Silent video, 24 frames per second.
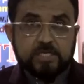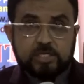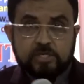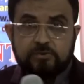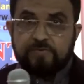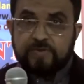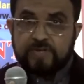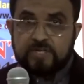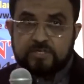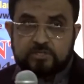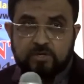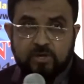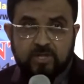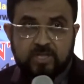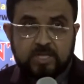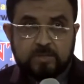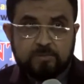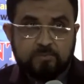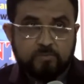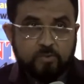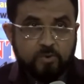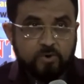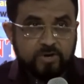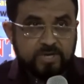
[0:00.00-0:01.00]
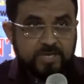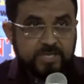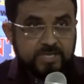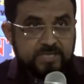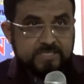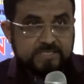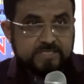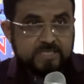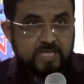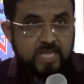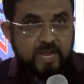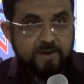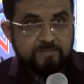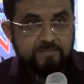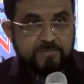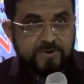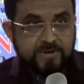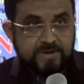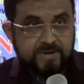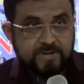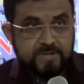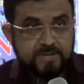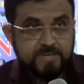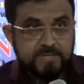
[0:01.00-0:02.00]
did you finish all the book in this
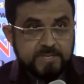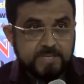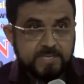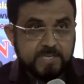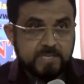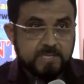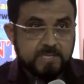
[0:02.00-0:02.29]
library?